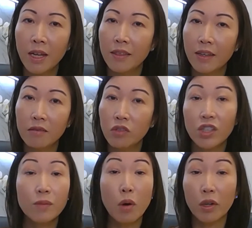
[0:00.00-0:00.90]
then
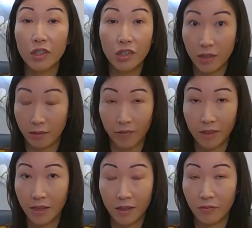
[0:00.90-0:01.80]
just monitoring the
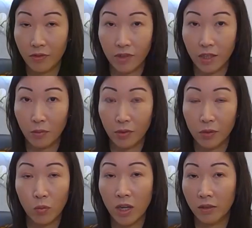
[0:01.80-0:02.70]
size of the fibroids
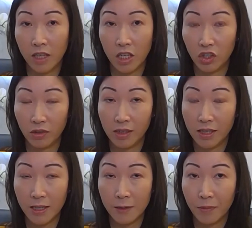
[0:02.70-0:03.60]
while on
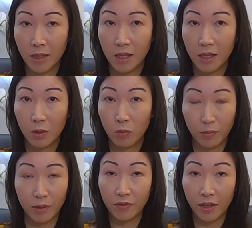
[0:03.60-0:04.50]
HRT will
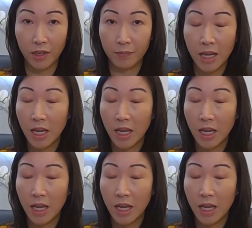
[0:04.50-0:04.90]
be fine.